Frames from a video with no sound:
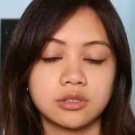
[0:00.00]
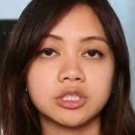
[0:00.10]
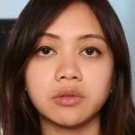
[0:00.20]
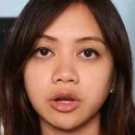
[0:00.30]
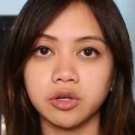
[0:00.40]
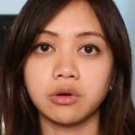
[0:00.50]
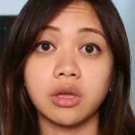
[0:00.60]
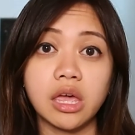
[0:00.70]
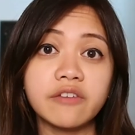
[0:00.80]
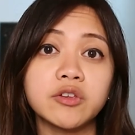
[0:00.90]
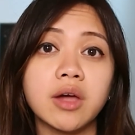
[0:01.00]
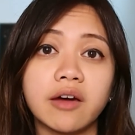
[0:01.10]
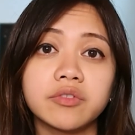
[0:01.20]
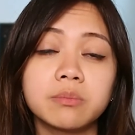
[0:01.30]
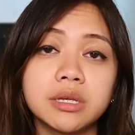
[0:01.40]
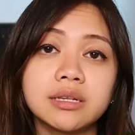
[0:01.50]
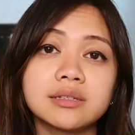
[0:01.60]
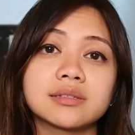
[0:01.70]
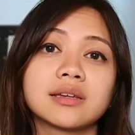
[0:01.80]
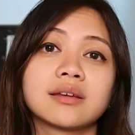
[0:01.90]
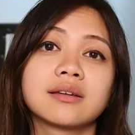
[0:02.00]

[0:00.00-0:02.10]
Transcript: So there you go. If you have the means,